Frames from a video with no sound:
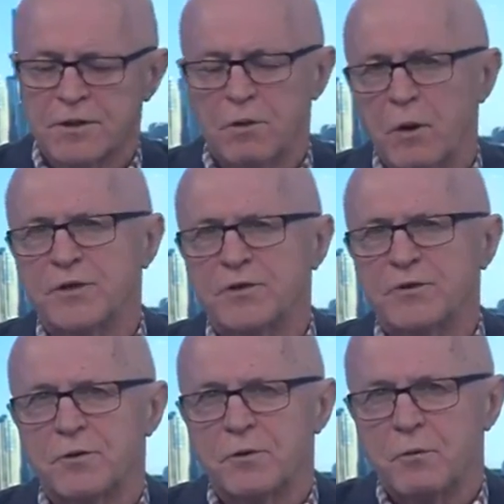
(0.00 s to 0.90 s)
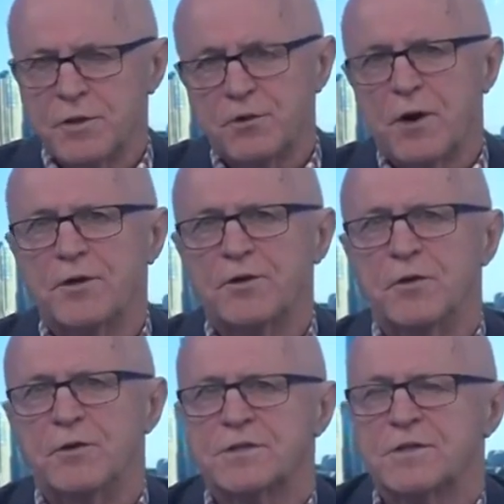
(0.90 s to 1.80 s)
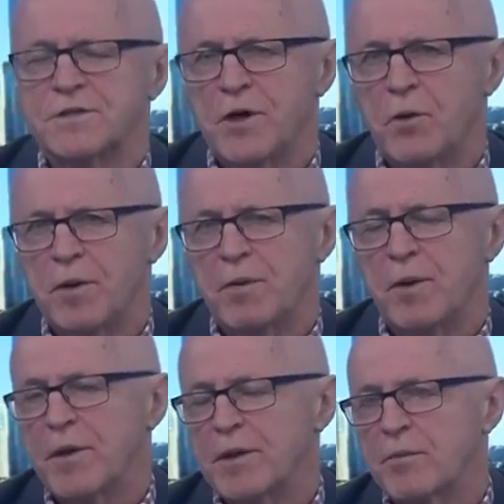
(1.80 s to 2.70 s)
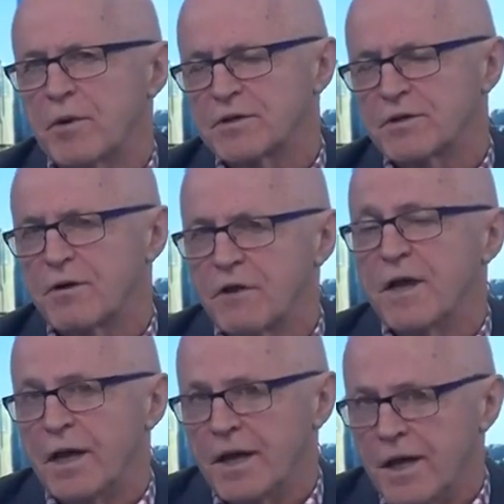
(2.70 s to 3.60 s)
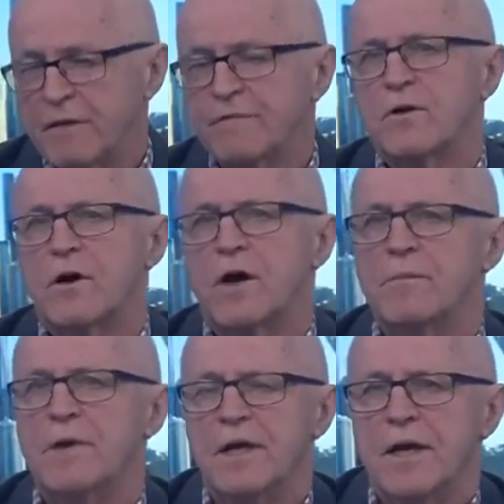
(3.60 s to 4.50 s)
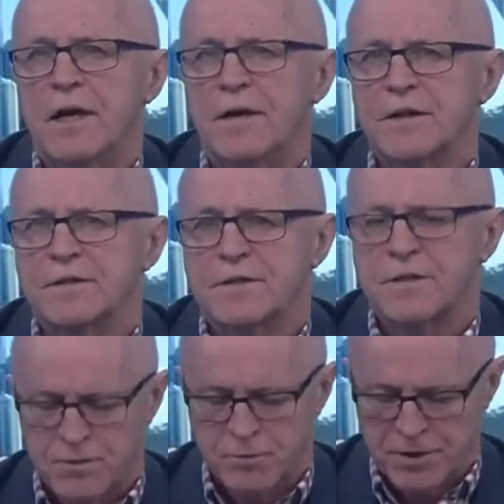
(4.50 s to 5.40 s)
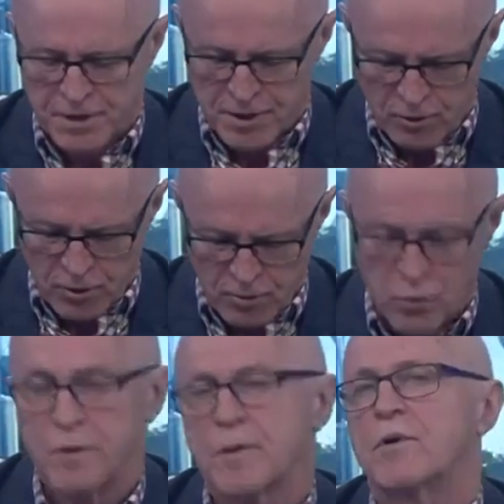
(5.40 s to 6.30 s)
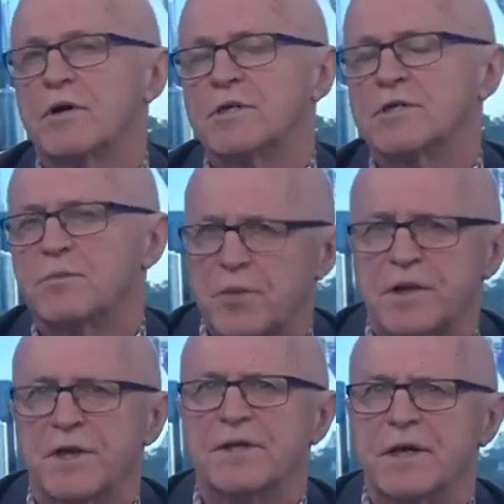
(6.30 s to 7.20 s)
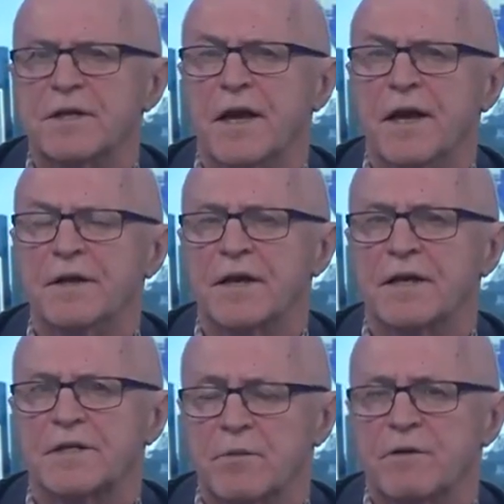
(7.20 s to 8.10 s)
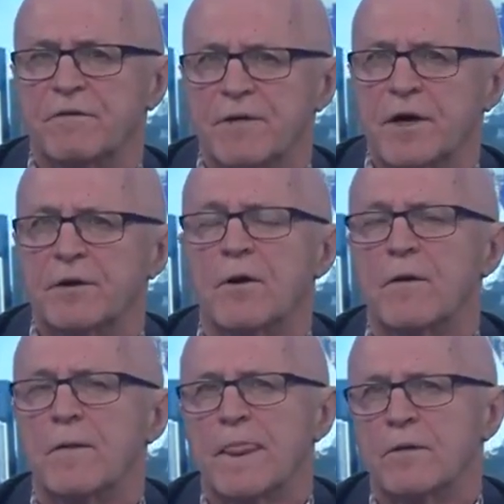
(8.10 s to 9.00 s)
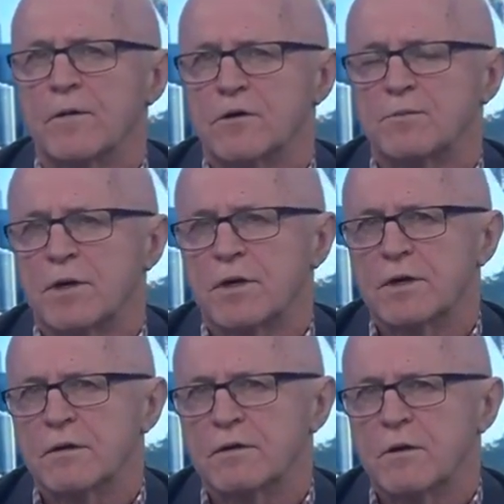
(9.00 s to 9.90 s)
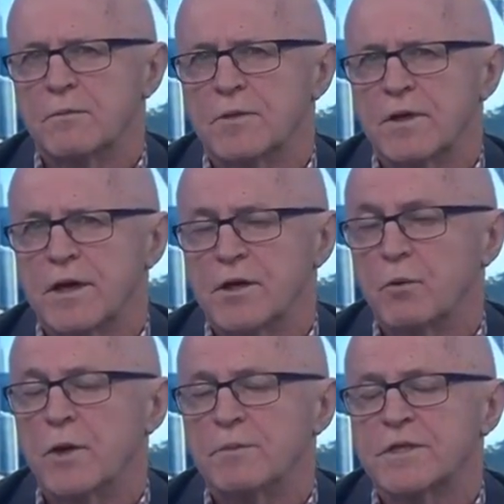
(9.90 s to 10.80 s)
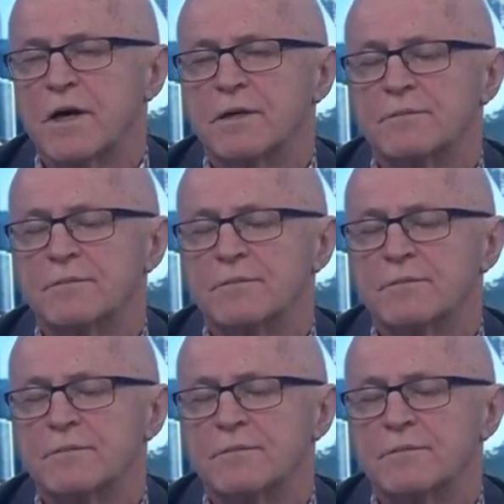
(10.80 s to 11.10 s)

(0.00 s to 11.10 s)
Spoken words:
So what we try to do is tell people about the price growth ahead of time. And there's this particular report, the Price Predictor Index, can be found on the hotspotting.com.au website.